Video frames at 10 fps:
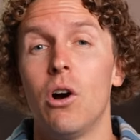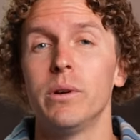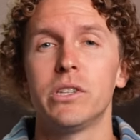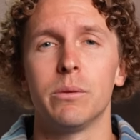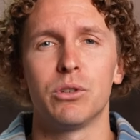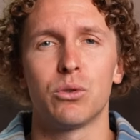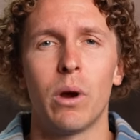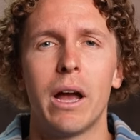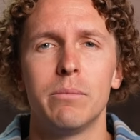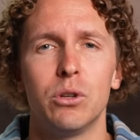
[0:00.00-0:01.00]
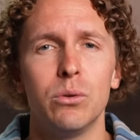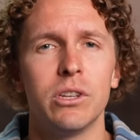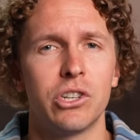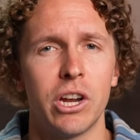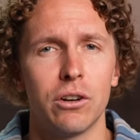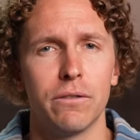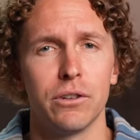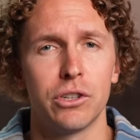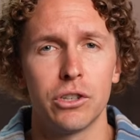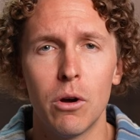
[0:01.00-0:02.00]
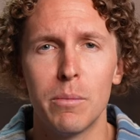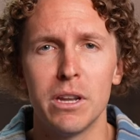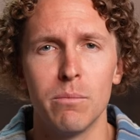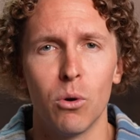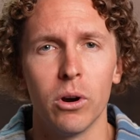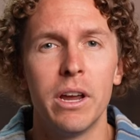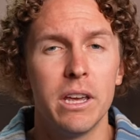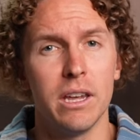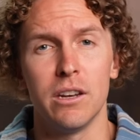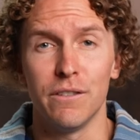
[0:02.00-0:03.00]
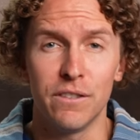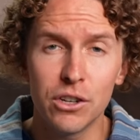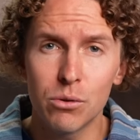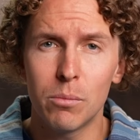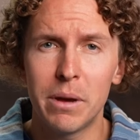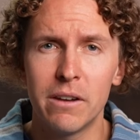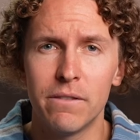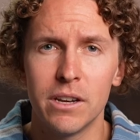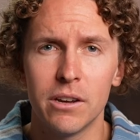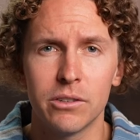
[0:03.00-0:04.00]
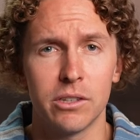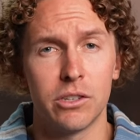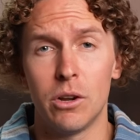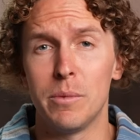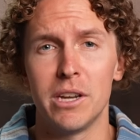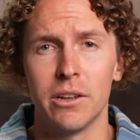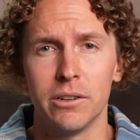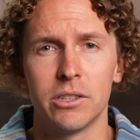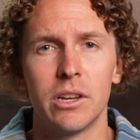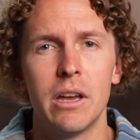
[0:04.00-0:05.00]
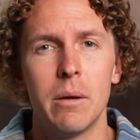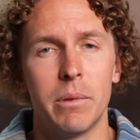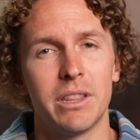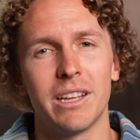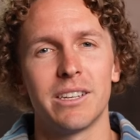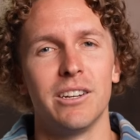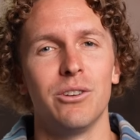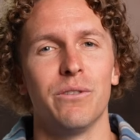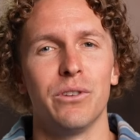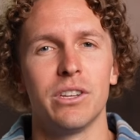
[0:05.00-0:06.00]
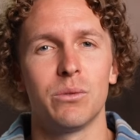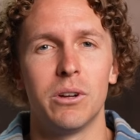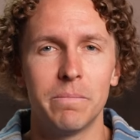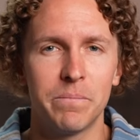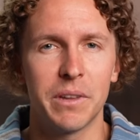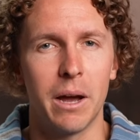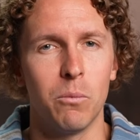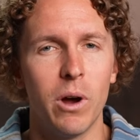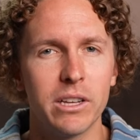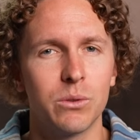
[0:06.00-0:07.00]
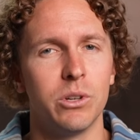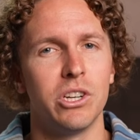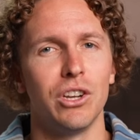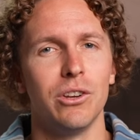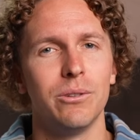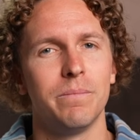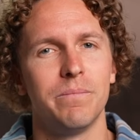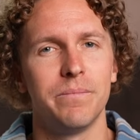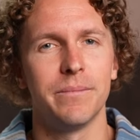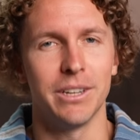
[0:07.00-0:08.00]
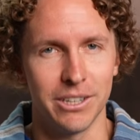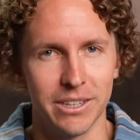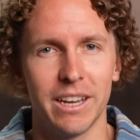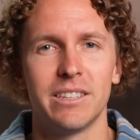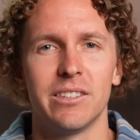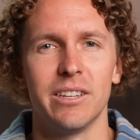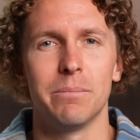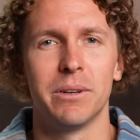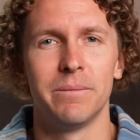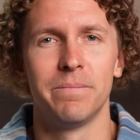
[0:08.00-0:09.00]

always subscribe to this channel for so many more individual bed videos and so many others. But that's going to do it for this one. I'm Wes wishing you a good night's sleep.